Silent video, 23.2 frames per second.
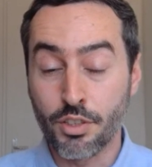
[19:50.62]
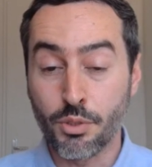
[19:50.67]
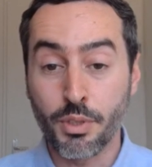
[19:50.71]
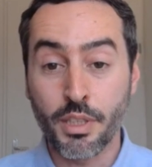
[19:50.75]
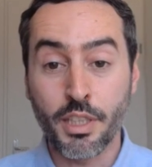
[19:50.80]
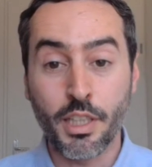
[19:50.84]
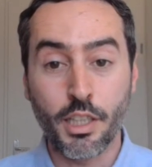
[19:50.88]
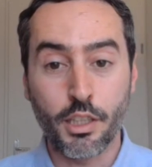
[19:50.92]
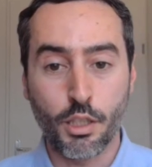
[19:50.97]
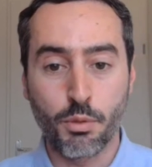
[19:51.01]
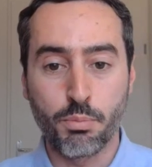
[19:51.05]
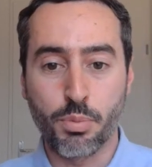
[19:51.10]

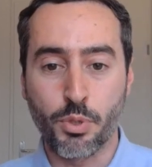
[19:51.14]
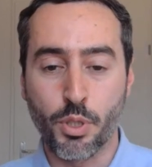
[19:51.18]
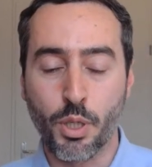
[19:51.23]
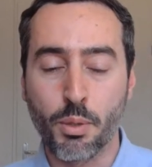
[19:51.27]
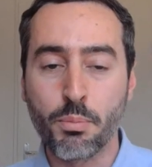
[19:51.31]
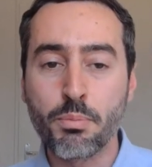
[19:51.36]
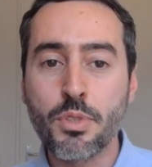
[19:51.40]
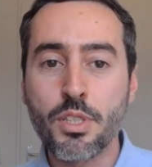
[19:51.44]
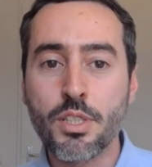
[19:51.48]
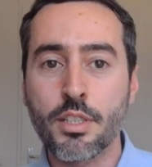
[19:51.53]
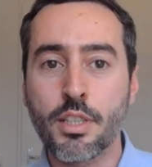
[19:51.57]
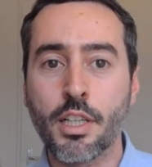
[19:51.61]
filtering at the
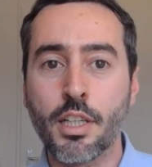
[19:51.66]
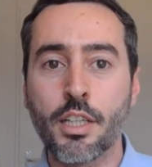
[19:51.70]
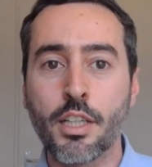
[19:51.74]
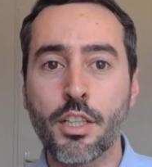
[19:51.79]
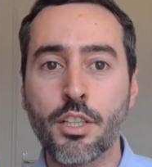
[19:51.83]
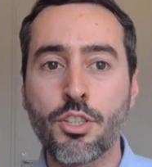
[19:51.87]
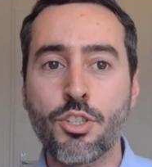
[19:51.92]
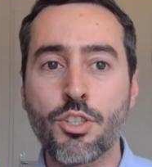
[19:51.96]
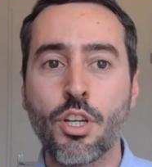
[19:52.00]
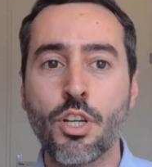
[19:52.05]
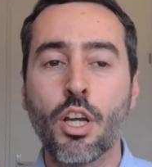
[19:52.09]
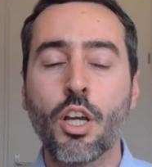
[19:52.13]
prompt
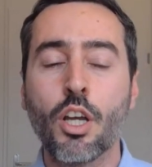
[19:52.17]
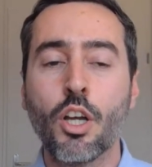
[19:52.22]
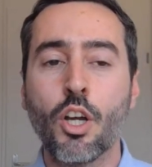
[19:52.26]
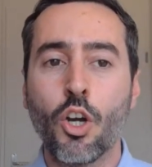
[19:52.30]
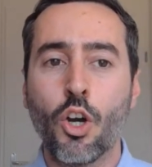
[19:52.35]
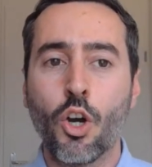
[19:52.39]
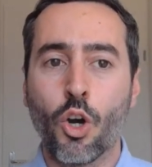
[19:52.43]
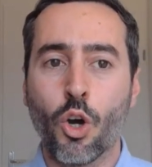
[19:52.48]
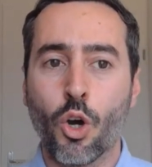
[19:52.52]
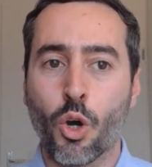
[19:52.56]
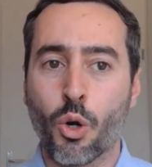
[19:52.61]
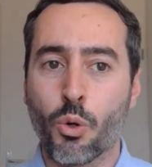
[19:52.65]
stage,
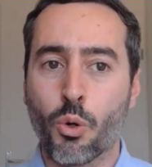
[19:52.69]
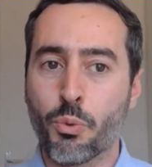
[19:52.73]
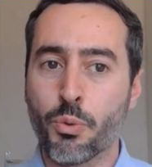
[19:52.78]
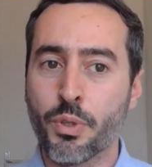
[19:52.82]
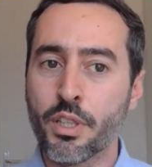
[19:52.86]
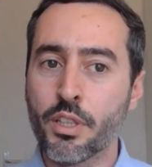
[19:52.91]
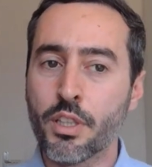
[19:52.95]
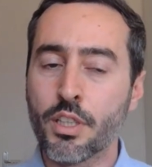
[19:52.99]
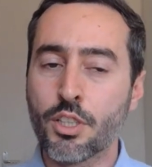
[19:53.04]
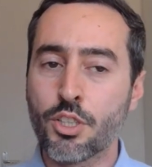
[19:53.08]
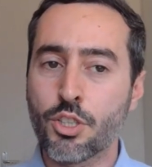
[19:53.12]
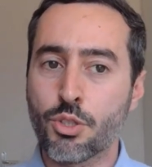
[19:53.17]
or
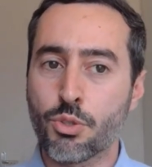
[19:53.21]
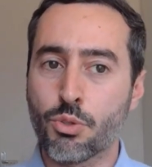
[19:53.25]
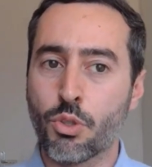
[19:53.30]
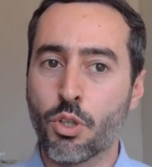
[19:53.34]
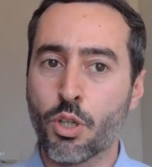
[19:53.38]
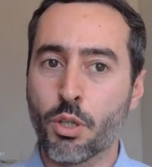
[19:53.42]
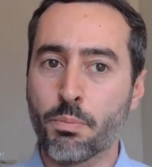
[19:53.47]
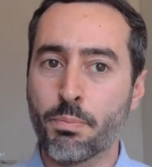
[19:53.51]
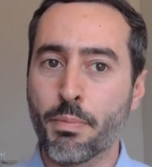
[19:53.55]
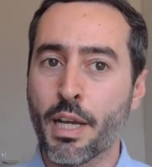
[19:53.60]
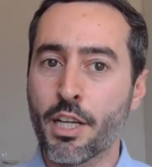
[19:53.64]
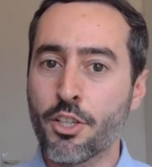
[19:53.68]
really
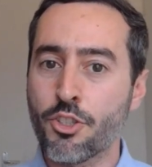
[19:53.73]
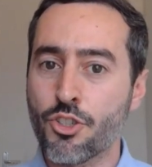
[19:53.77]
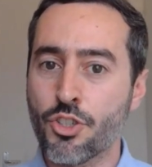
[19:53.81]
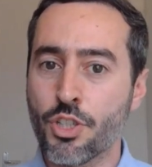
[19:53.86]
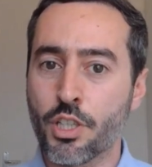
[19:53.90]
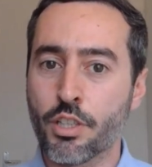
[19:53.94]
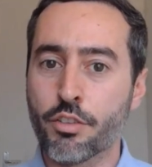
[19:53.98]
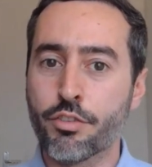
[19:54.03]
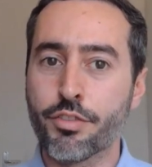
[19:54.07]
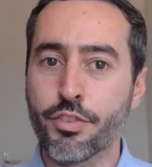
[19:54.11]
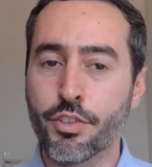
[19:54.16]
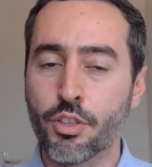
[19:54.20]
strong
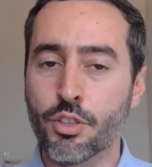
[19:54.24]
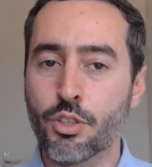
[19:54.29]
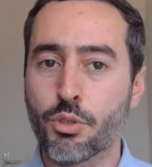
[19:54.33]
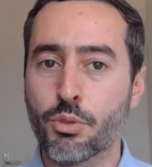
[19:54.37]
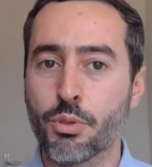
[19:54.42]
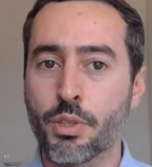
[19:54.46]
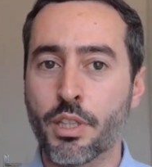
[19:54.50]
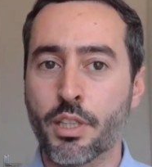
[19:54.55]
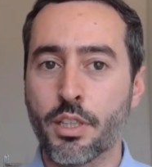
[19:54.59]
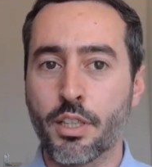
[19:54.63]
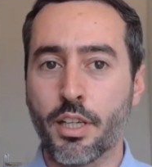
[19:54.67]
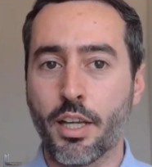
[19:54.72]
matching
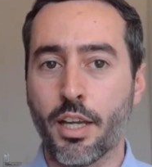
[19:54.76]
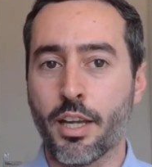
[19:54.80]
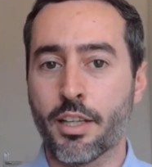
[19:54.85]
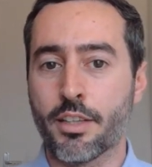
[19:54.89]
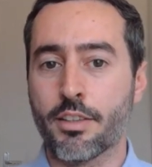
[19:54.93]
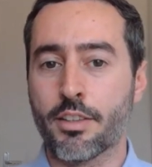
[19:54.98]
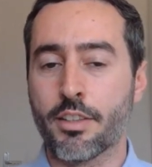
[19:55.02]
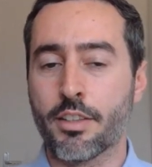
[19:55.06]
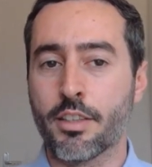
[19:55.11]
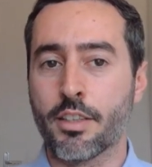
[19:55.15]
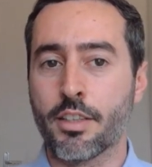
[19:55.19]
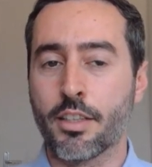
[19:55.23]
filtering
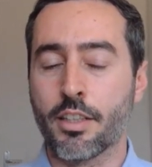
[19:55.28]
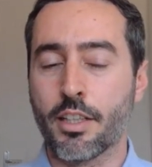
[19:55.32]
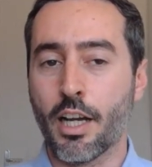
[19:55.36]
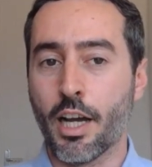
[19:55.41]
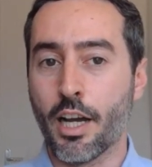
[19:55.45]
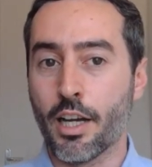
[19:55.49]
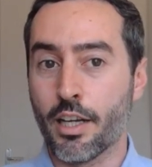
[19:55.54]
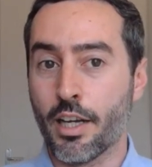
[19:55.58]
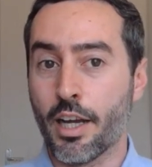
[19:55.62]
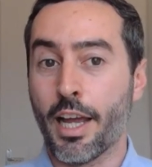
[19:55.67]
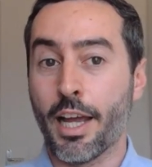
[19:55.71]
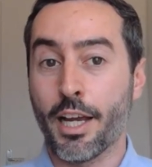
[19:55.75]
at the
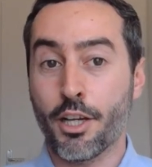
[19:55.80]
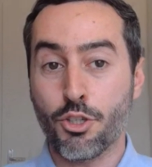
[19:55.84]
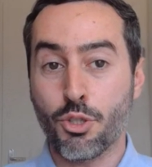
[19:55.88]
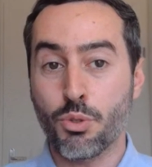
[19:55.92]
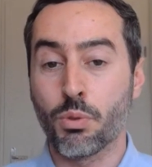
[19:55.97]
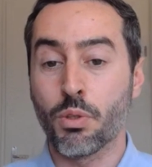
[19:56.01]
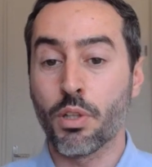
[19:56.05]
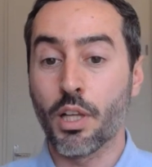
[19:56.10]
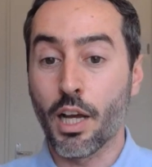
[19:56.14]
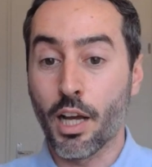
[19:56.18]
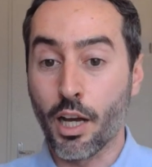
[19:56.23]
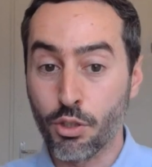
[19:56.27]

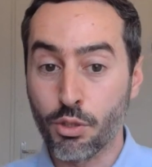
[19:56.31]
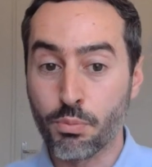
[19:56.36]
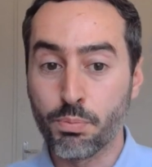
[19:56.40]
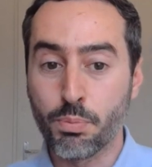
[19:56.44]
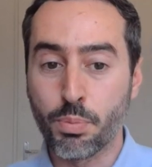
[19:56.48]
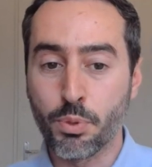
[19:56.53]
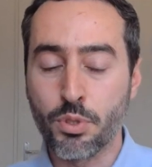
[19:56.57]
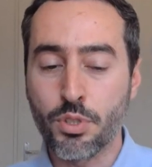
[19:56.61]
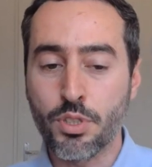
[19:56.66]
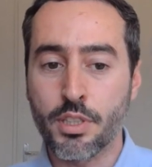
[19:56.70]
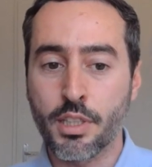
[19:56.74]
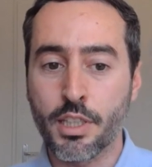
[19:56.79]
actual
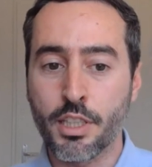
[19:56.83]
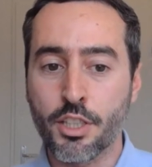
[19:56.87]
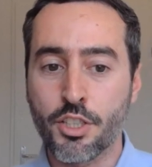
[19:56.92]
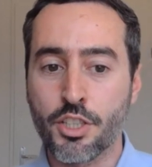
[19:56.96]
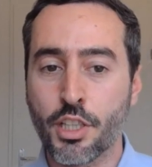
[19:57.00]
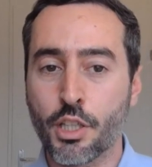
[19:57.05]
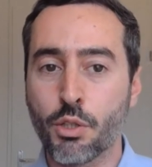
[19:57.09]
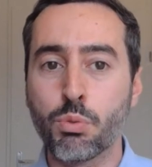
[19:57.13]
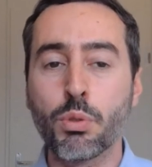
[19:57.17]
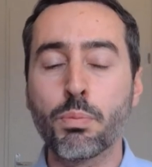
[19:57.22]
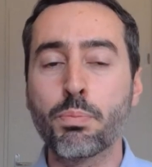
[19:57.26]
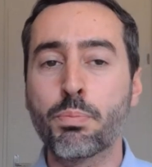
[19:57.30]
output
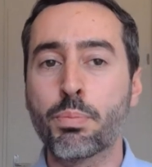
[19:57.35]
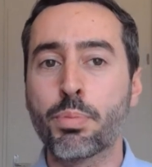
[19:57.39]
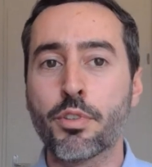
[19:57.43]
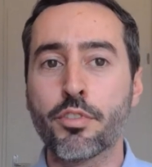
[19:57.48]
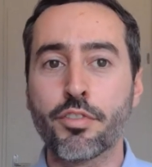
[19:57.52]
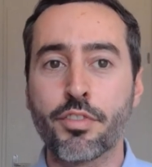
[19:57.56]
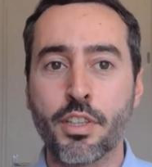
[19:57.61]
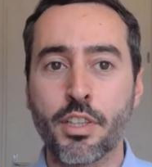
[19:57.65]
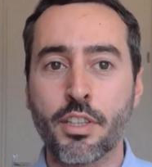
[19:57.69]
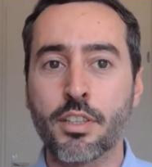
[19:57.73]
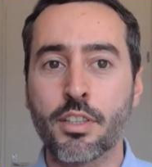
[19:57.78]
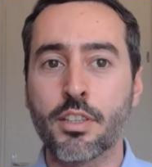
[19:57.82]
stage that would
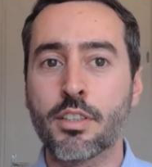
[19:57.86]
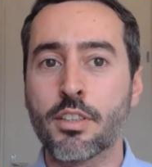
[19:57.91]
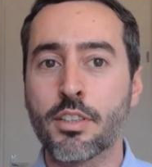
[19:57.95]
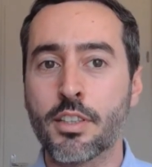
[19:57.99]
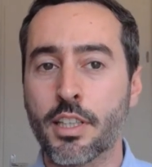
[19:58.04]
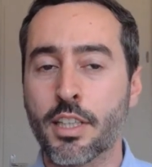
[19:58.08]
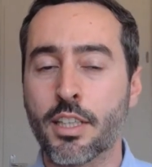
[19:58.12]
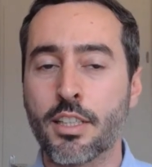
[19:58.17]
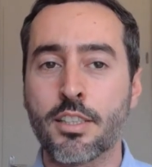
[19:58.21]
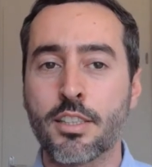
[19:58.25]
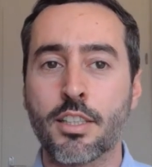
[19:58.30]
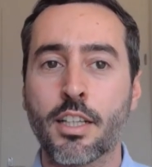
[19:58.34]
prevent
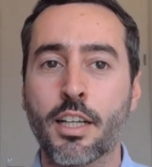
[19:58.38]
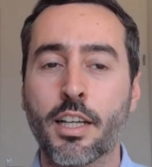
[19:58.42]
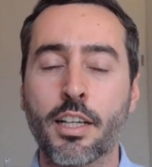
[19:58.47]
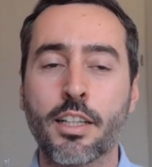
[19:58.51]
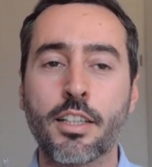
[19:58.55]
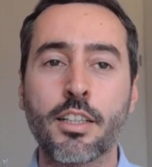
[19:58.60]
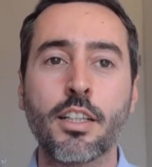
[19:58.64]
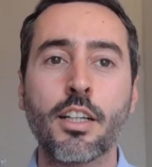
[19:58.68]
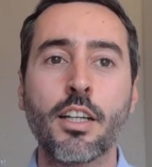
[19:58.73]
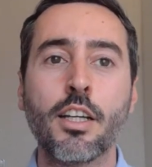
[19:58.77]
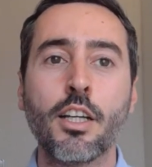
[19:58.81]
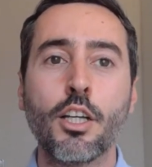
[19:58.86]
things
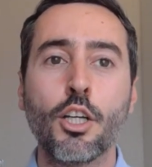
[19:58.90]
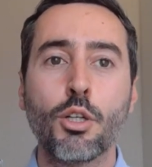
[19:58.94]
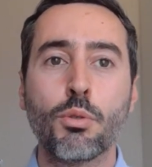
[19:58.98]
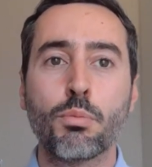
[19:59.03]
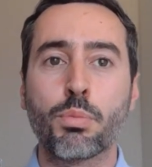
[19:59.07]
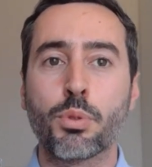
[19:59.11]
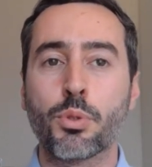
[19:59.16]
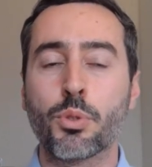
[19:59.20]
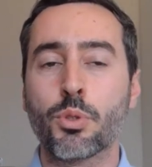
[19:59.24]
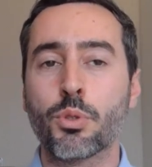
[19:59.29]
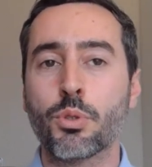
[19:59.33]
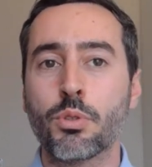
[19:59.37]
like
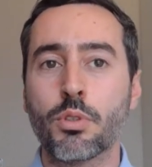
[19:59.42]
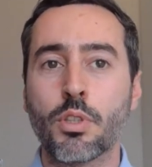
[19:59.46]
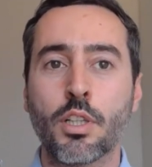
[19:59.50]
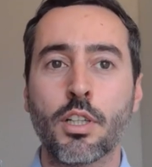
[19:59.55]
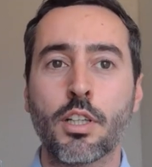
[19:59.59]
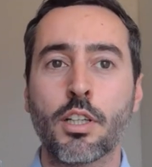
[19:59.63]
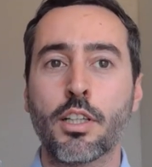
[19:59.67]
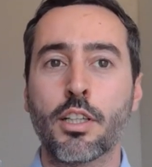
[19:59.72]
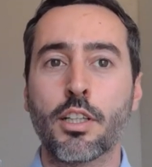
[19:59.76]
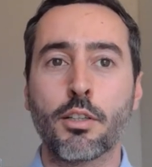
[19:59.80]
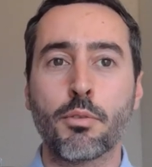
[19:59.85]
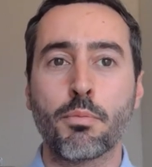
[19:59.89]

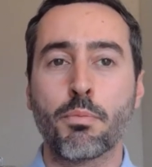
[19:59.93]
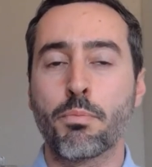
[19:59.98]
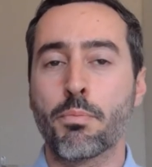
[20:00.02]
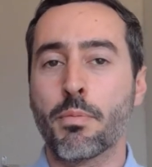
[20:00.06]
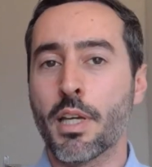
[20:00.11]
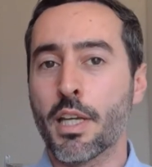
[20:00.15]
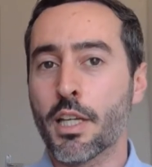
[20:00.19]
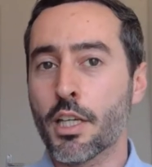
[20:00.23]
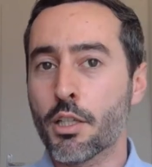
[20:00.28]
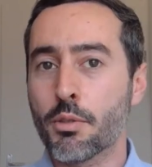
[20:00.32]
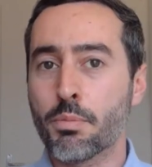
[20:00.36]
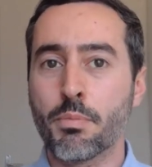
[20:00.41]

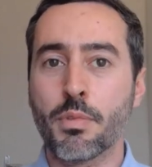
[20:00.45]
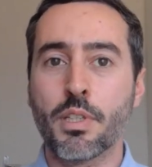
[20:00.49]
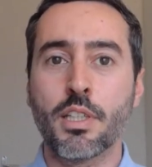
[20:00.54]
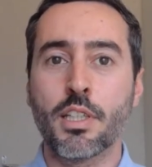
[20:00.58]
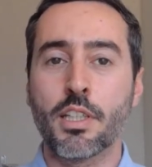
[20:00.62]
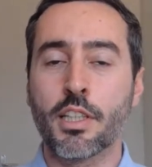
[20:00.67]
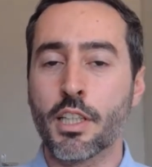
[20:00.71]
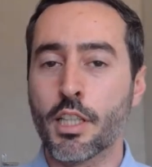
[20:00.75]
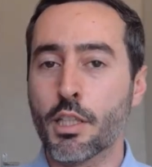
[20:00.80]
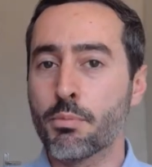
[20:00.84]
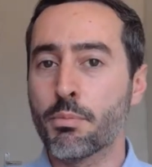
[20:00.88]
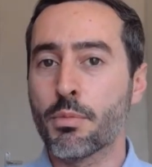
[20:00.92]
make
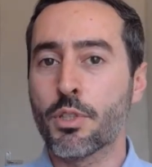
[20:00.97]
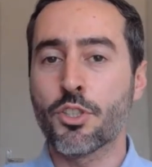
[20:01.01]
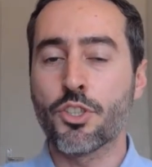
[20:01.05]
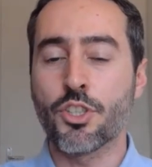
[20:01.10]
me an